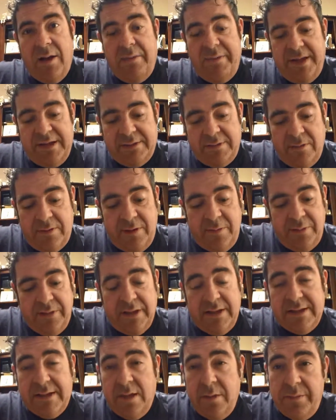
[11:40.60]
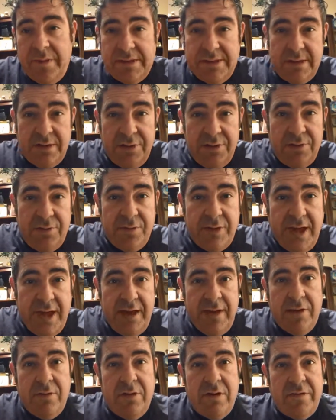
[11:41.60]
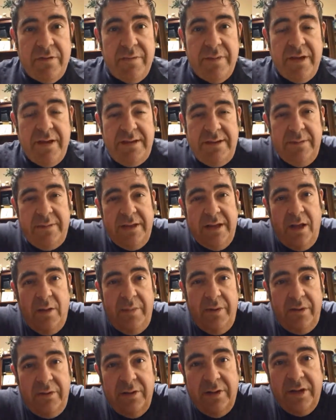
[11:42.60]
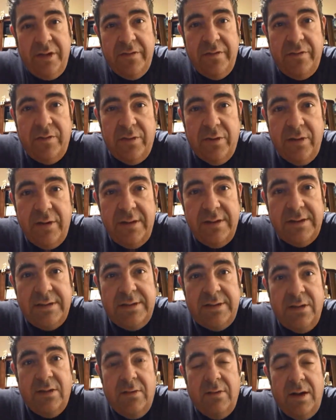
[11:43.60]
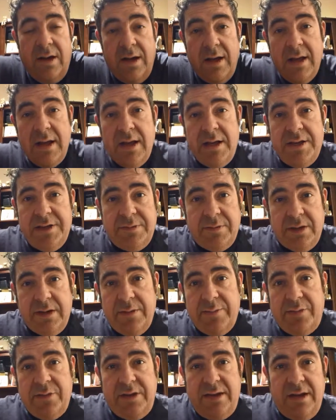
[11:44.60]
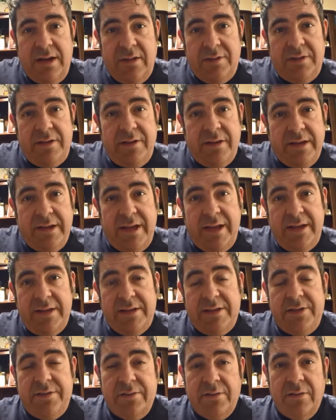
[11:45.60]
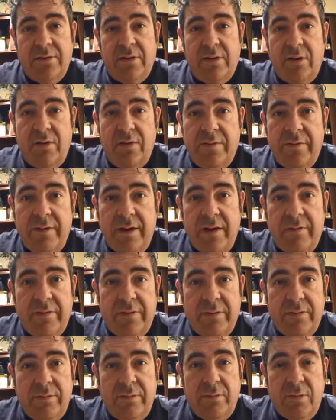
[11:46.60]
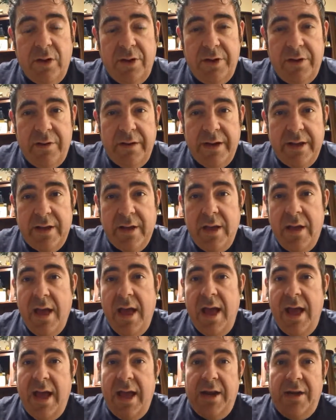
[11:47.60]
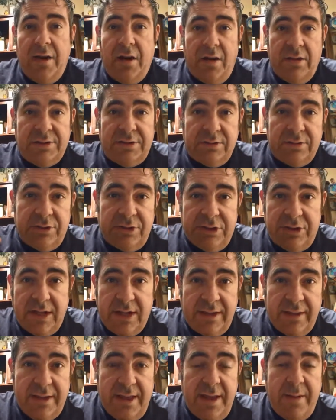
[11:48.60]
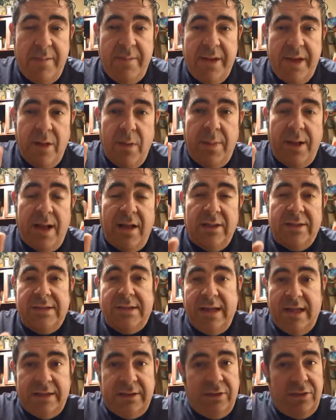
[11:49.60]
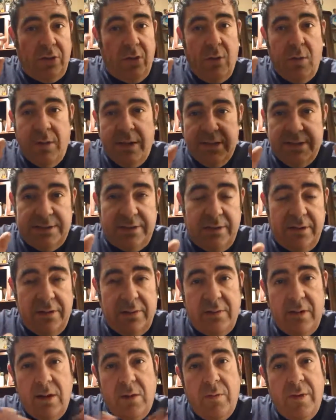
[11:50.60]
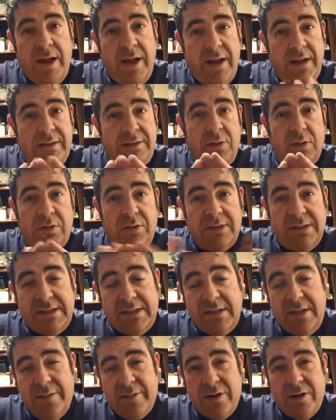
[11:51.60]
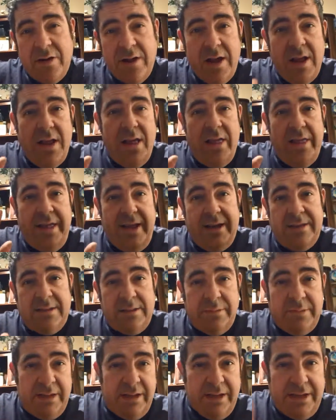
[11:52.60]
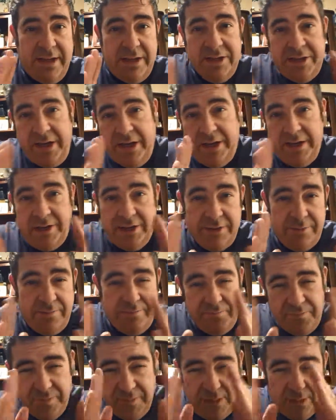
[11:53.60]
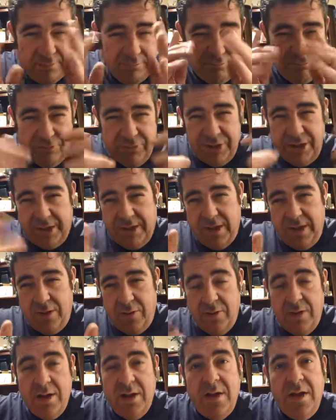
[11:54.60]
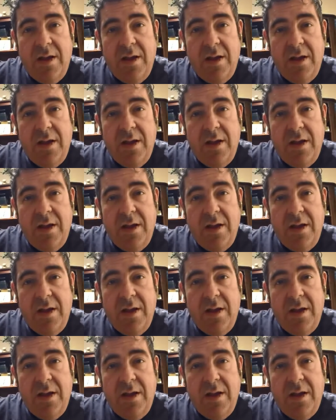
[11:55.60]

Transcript: that's why I wanted to bring this up. This is a new category for me, something I'll be looking for. So just wanted to put that out there in case you were ever wondering. And also check that mail policy. I don't want to steer you the wrong way. Total disclaimer, that is something that can change. Check it out.